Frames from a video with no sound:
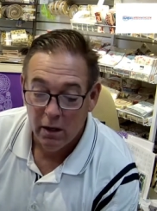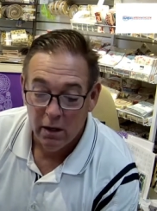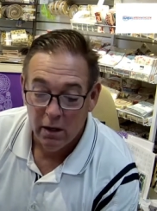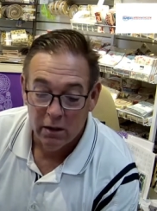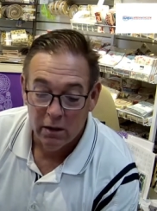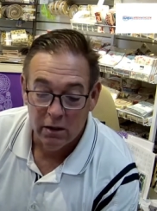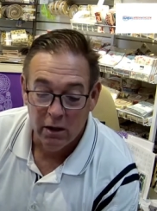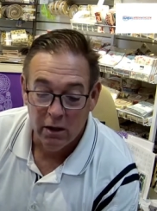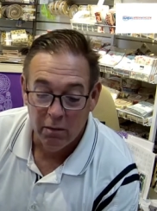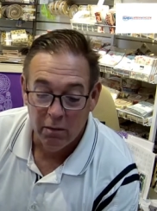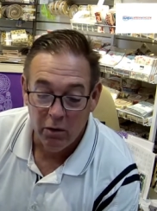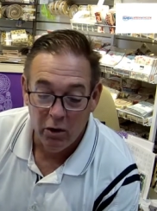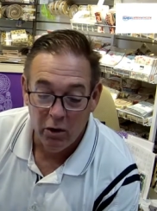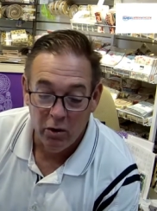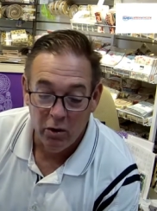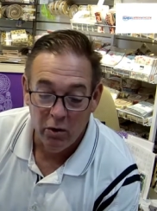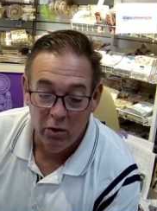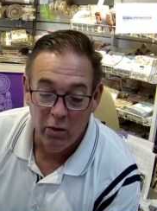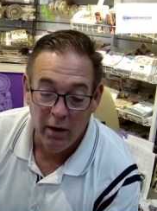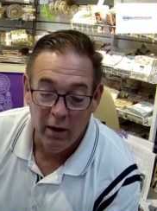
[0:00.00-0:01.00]
some
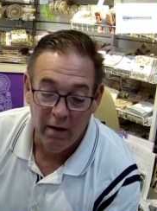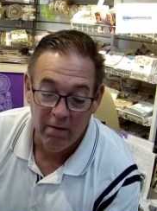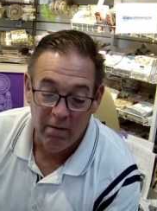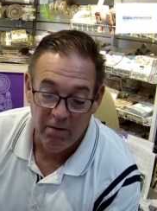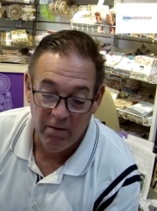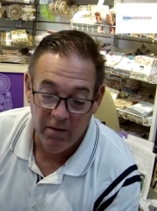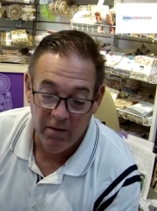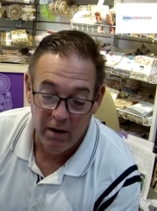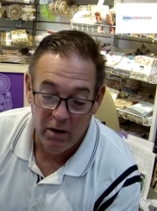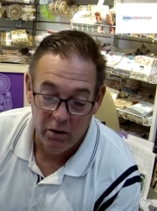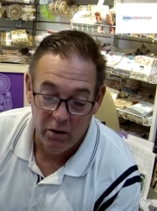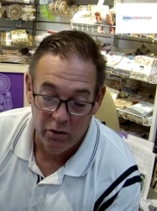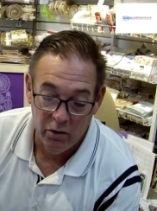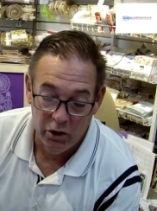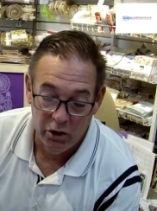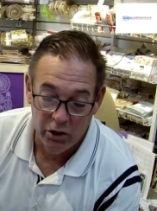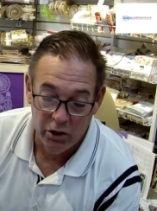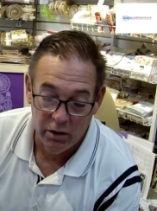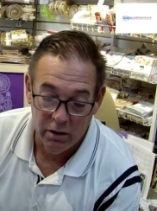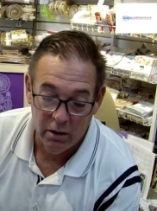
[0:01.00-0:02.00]
new and fun
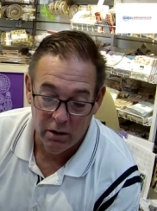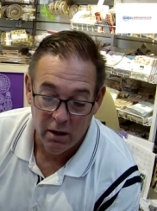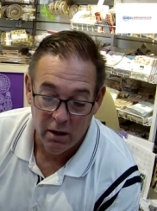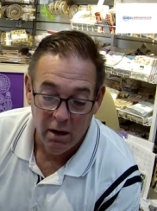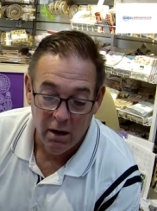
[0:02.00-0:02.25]
notions.